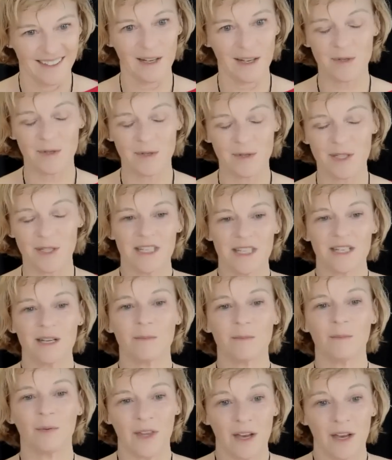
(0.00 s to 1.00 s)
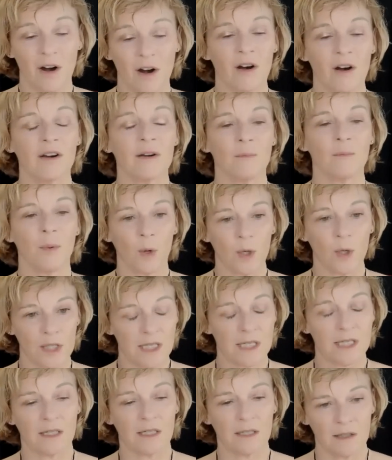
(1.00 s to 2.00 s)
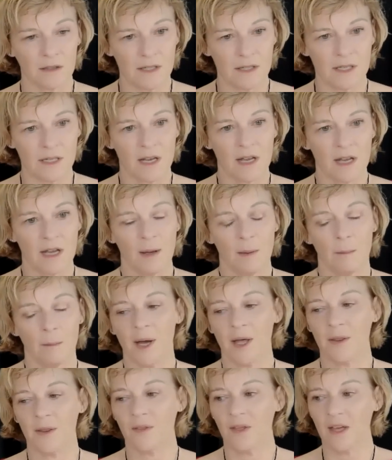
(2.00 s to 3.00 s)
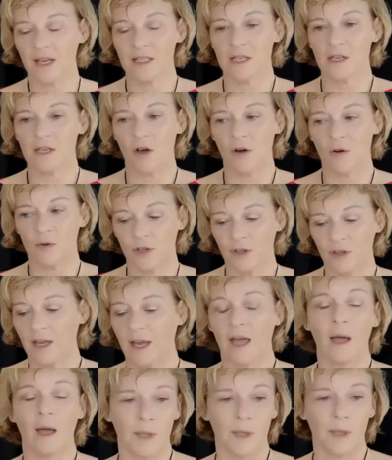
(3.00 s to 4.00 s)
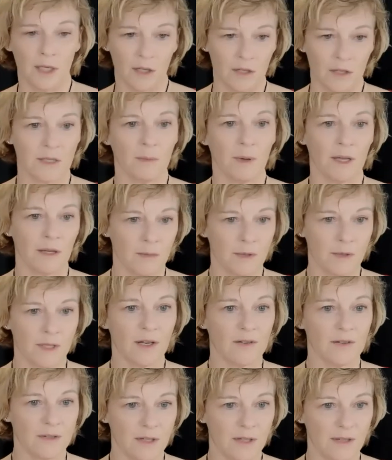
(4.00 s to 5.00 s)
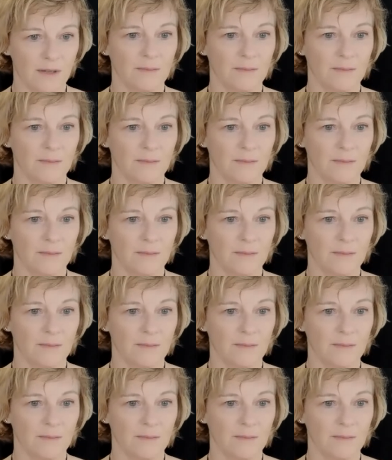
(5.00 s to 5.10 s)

So they are important signals, but they can't be used by themselves.